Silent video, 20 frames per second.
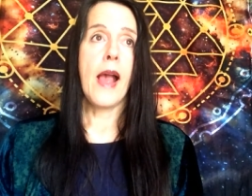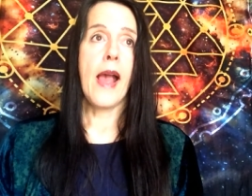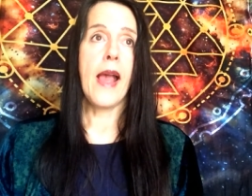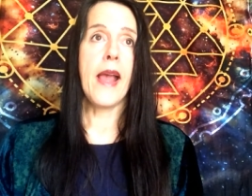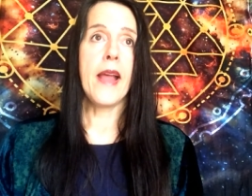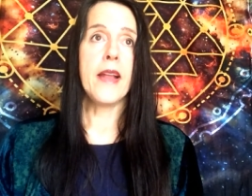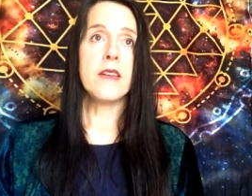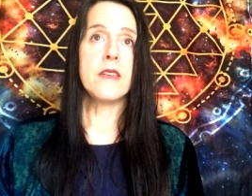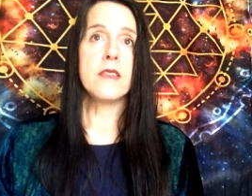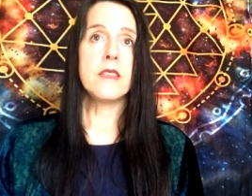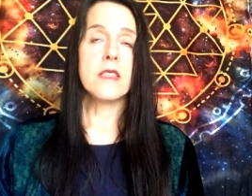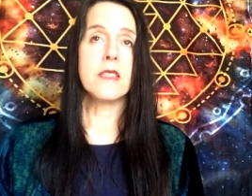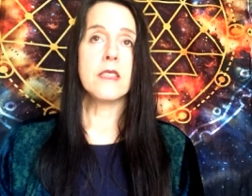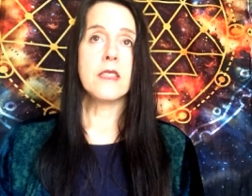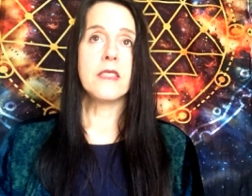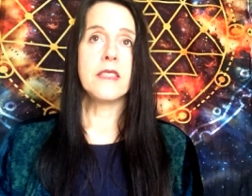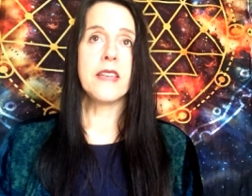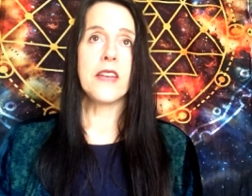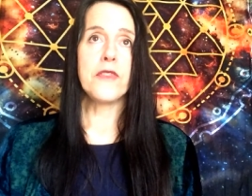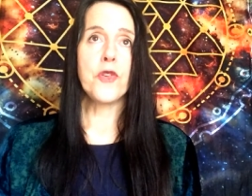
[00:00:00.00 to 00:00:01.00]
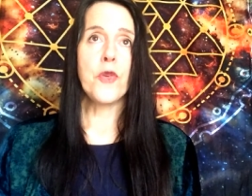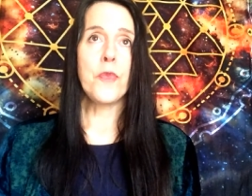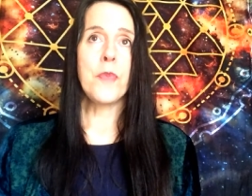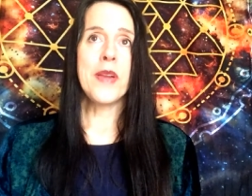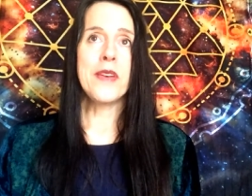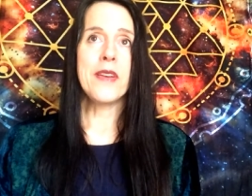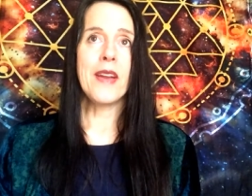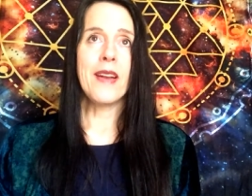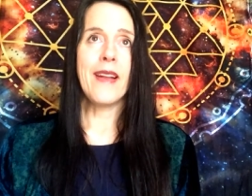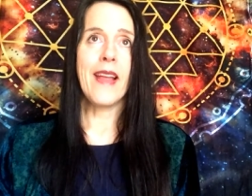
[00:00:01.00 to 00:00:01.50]
and
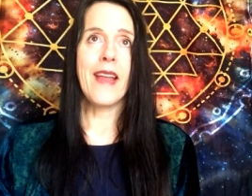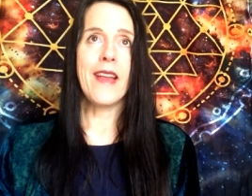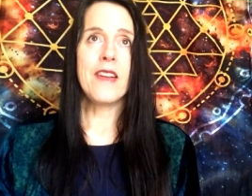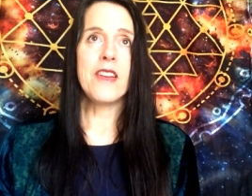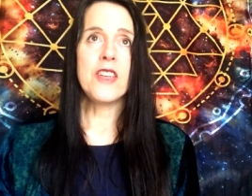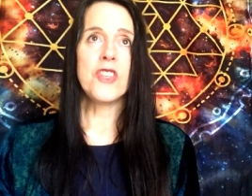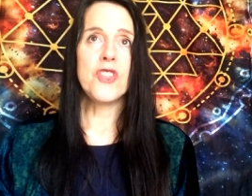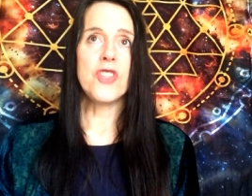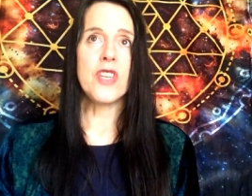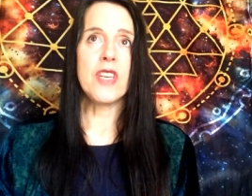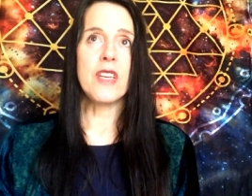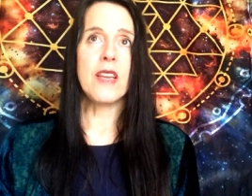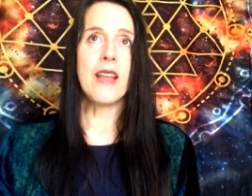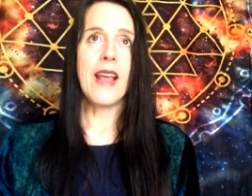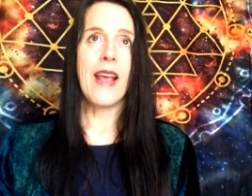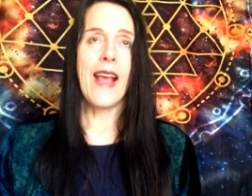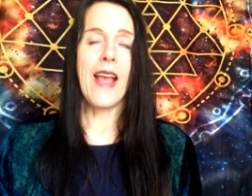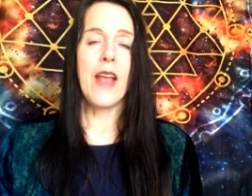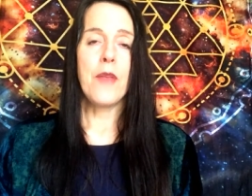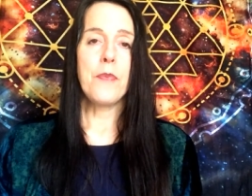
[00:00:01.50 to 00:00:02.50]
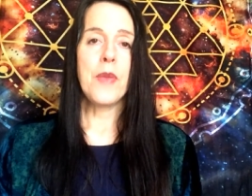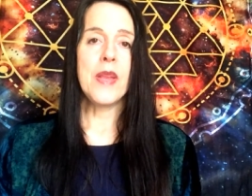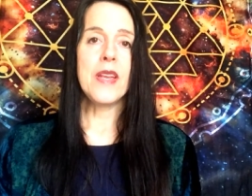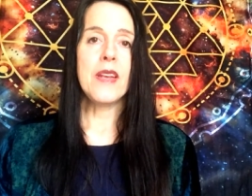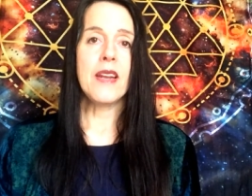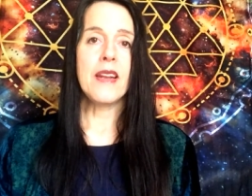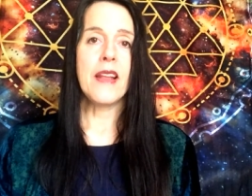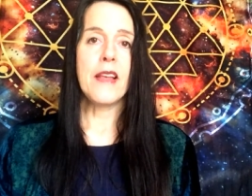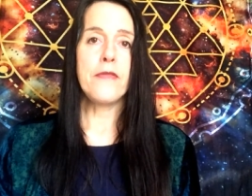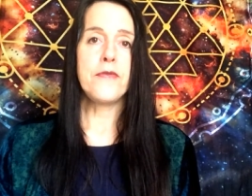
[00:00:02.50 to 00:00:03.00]
detrimental energy had
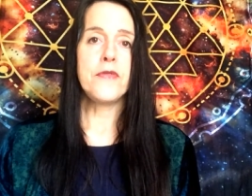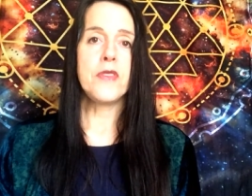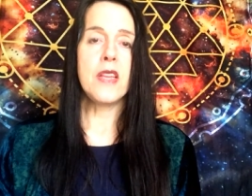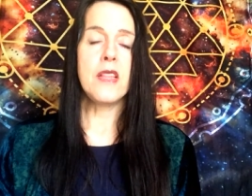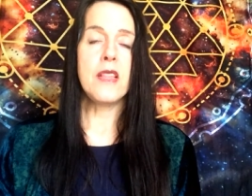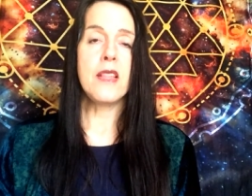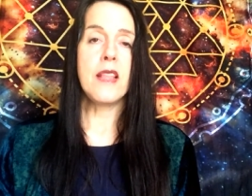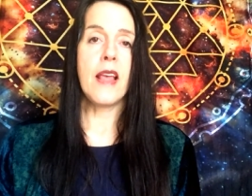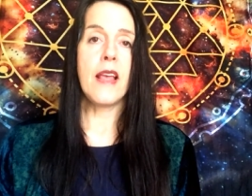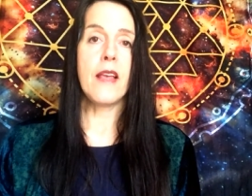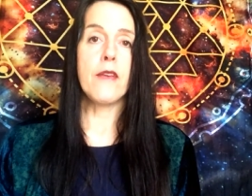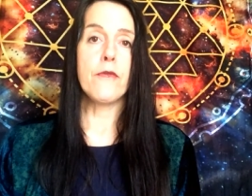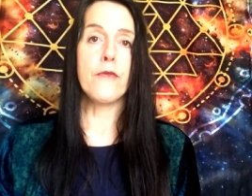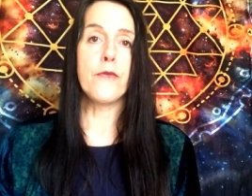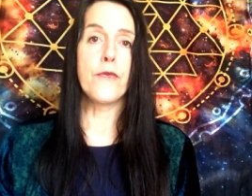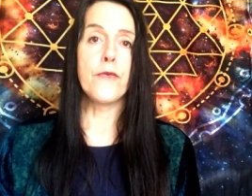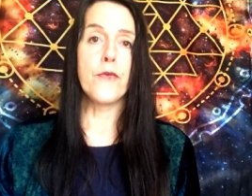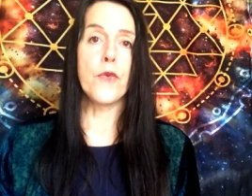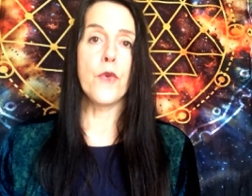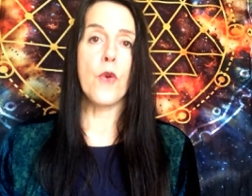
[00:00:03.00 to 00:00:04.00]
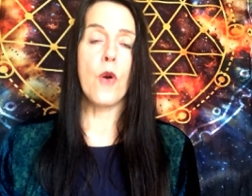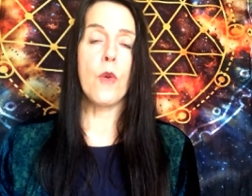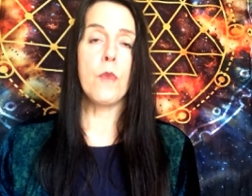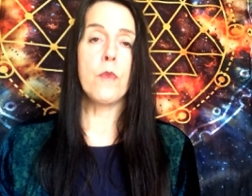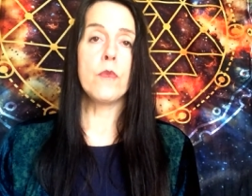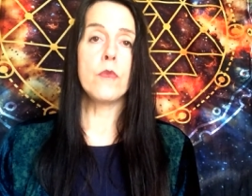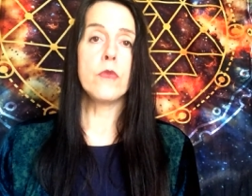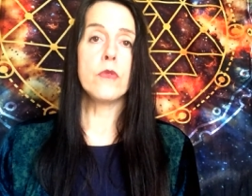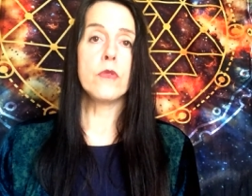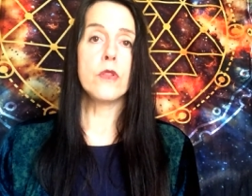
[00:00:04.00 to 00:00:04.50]
been left in there
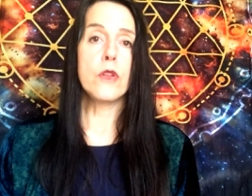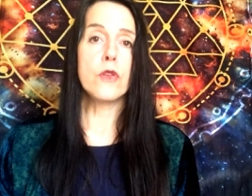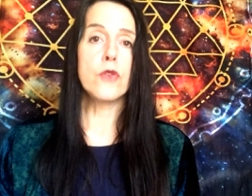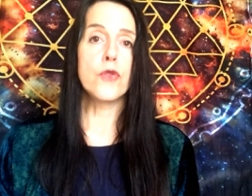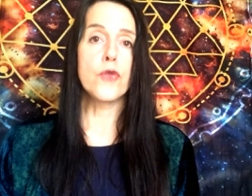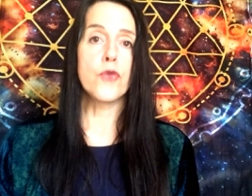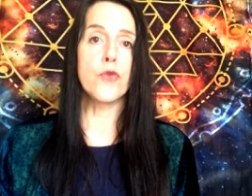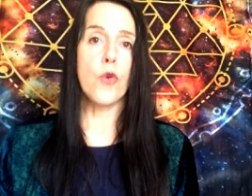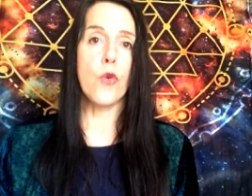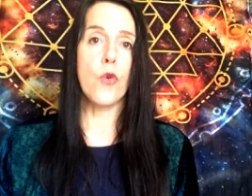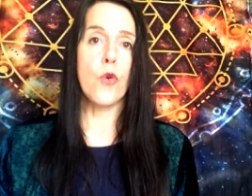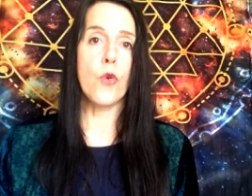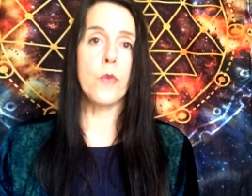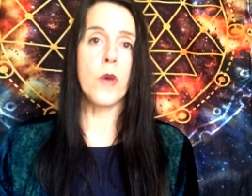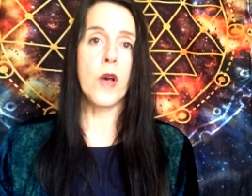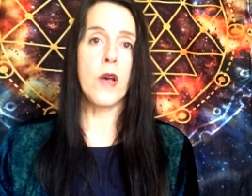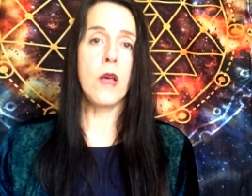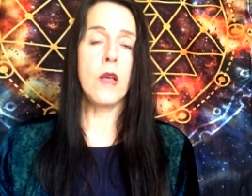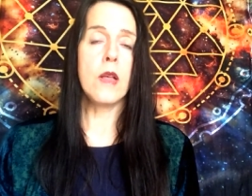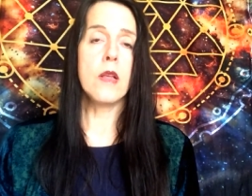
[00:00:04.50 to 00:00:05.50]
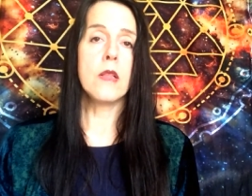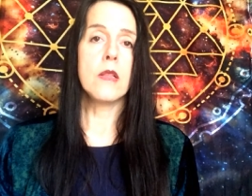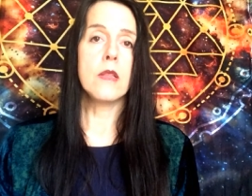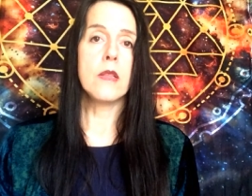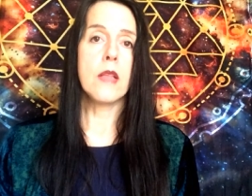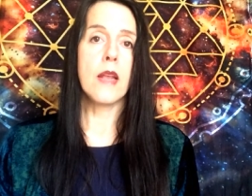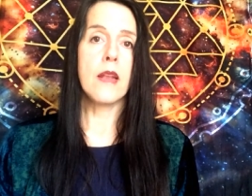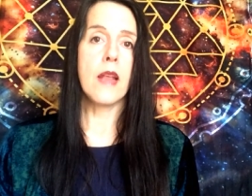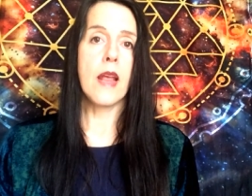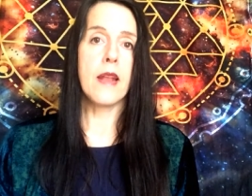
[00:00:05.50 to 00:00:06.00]
from the trauma
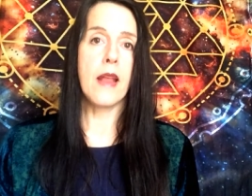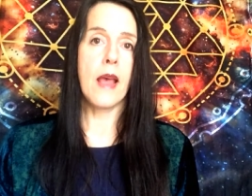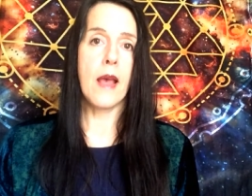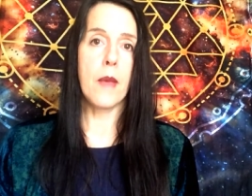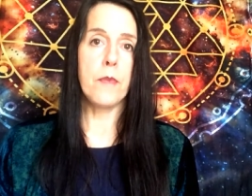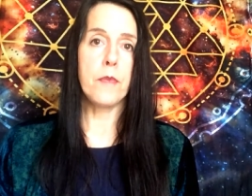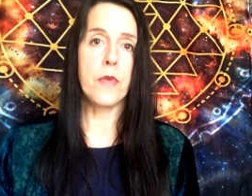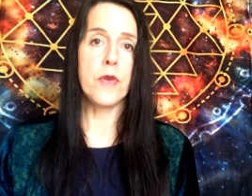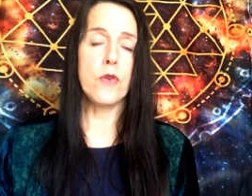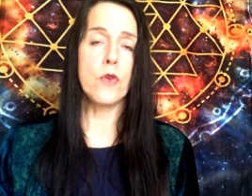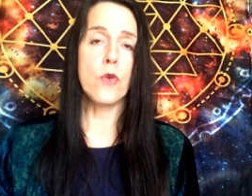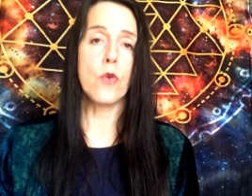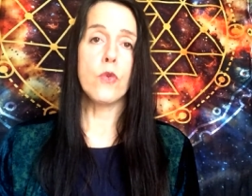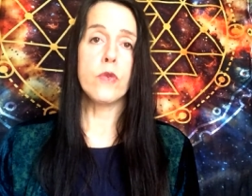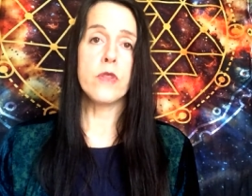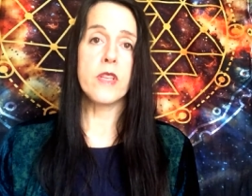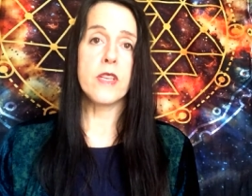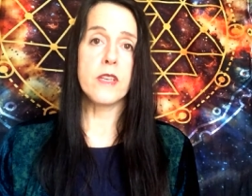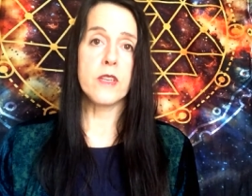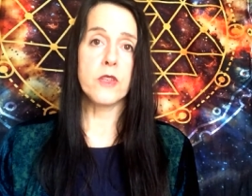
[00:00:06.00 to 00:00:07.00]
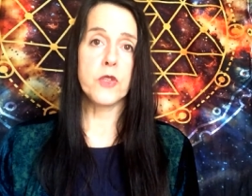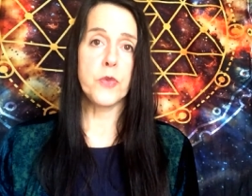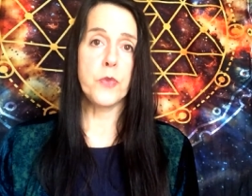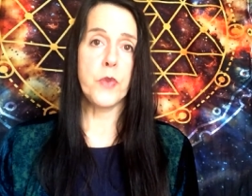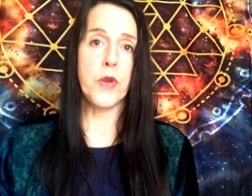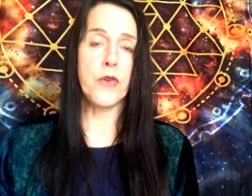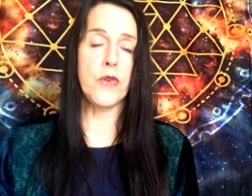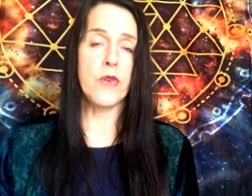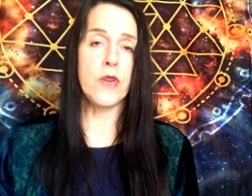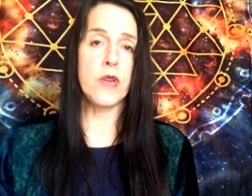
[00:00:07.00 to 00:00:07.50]
that had happened or the
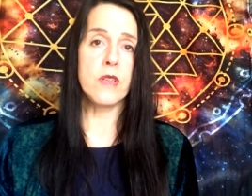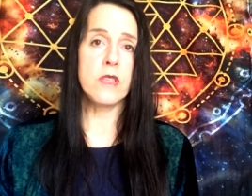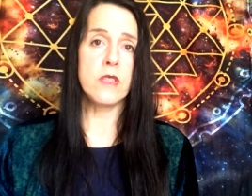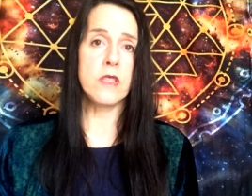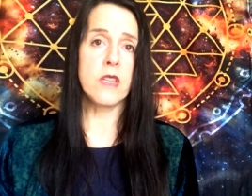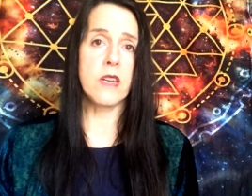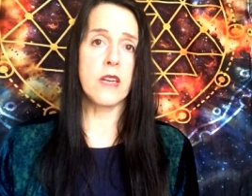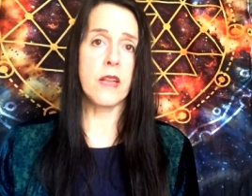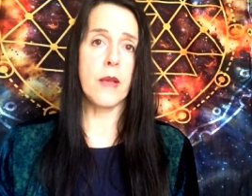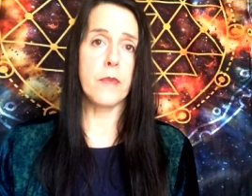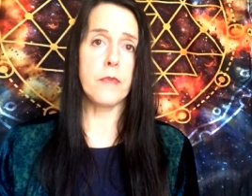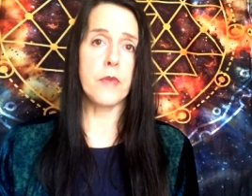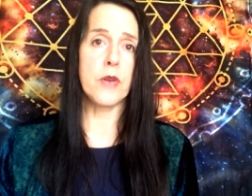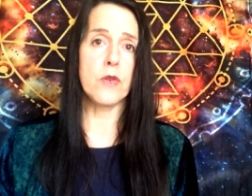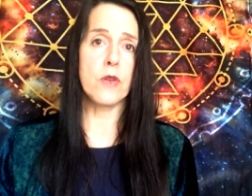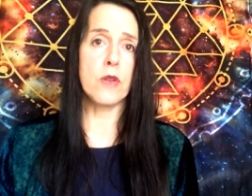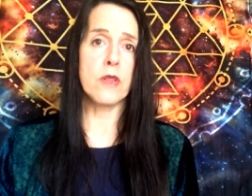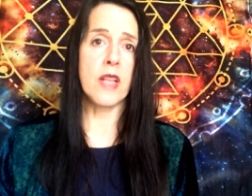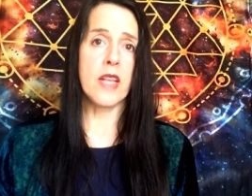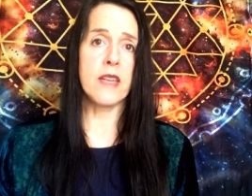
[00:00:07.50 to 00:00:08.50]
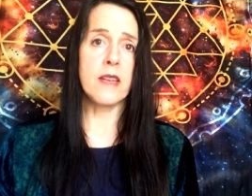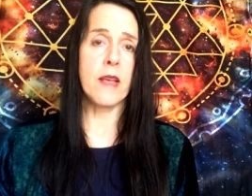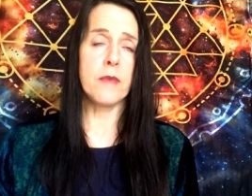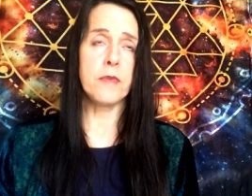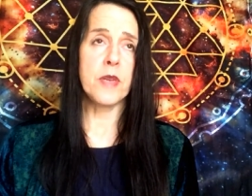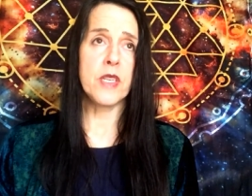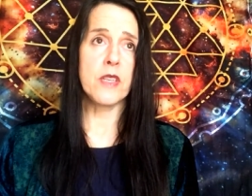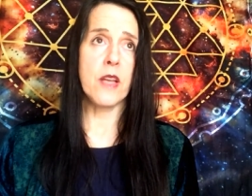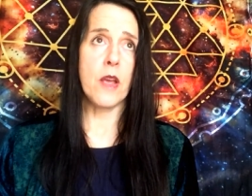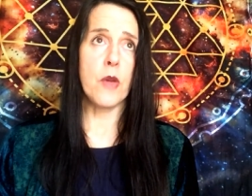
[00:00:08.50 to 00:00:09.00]
experience that had happened on that
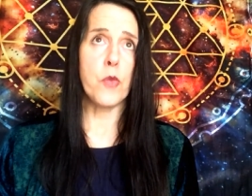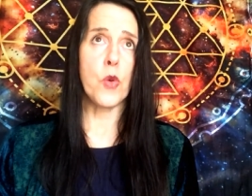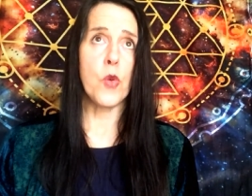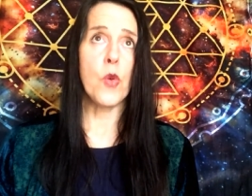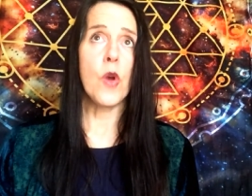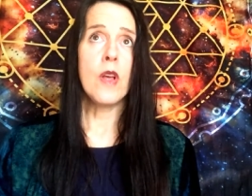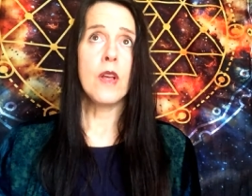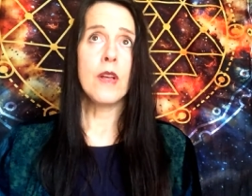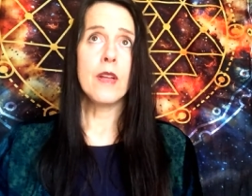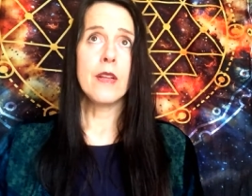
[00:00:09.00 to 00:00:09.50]
nappy table.